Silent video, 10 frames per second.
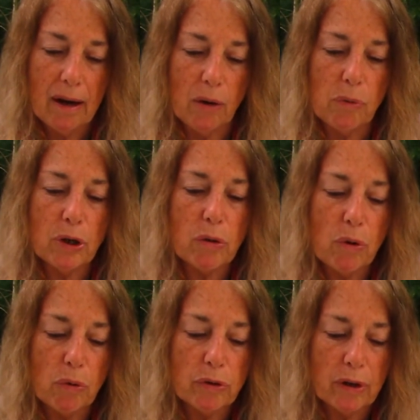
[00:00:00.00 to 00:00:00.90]
I want to
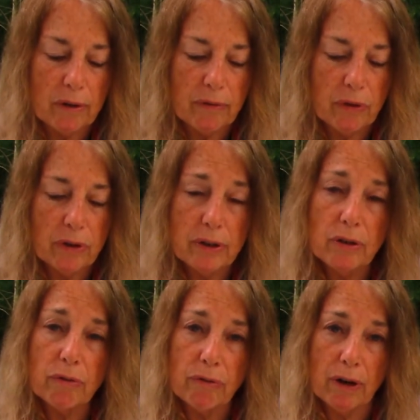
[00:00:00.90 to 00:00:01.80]
quote a very
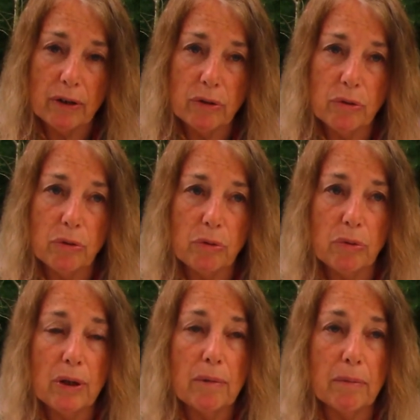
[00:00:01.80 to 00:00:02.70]
dear friend who,
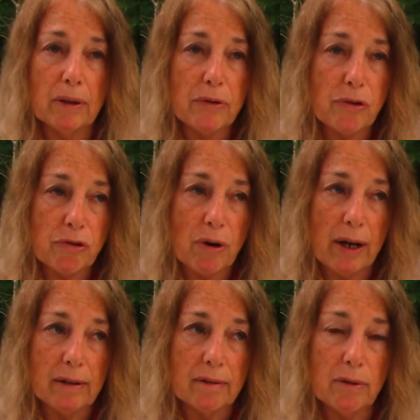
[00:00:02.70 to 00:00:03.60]
Melissa
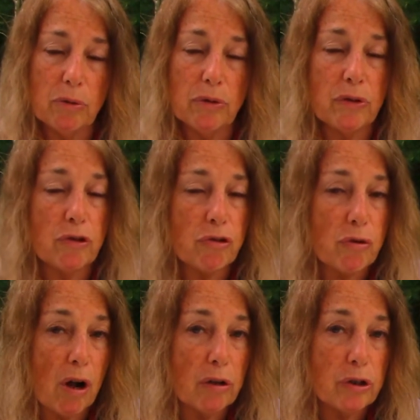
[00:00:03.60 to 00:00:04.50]
Stratton, who is an
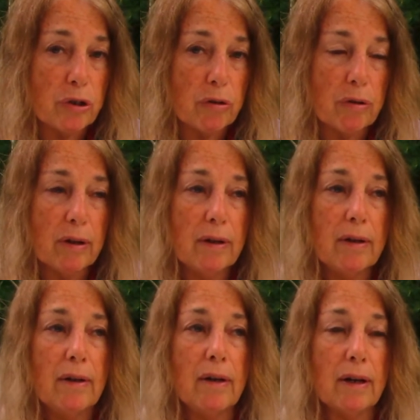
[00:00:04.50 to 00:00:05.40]
astrologer,
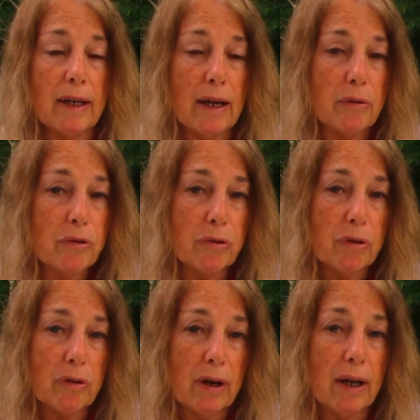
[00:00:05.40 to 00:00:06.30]
a
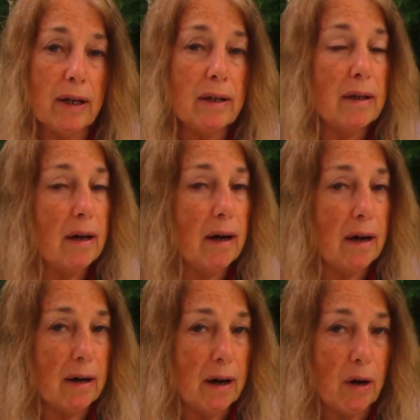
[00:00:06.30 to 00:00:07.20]
counselor, and
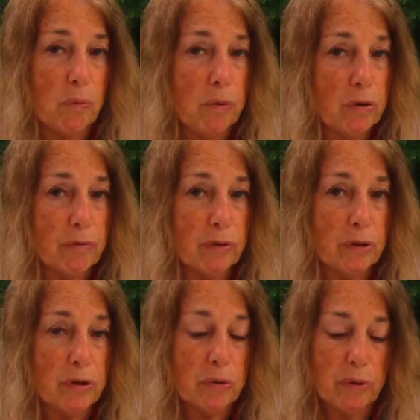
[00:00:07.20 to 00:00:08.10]
a wonderful
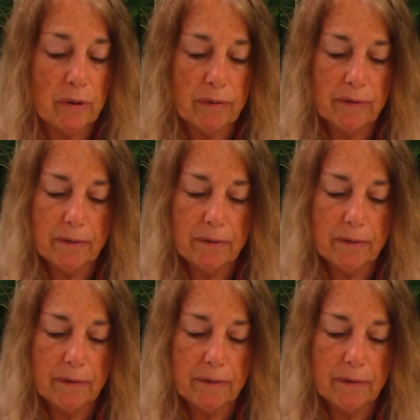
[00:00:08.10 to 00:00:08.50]
intuitive.